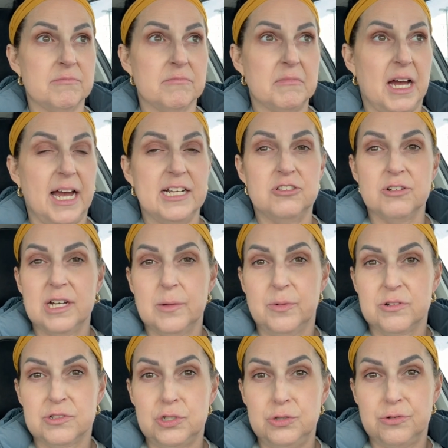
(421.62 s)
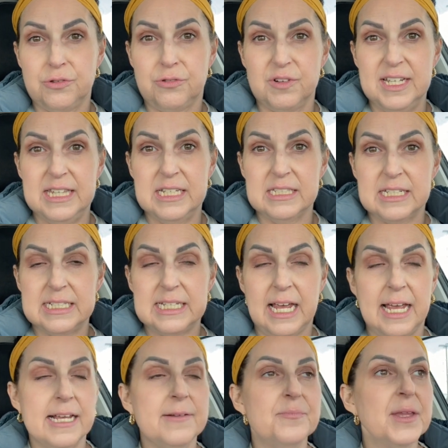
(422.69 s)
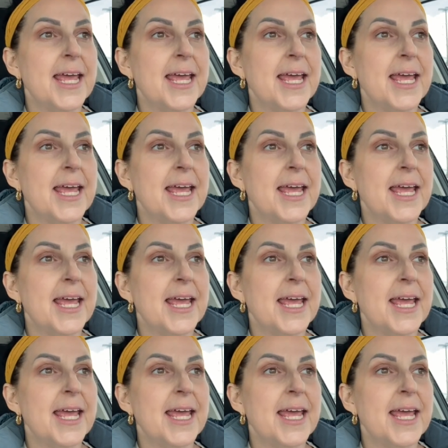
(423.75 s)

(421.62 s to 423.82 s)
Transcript: I drink about 2 or 3 of these a day.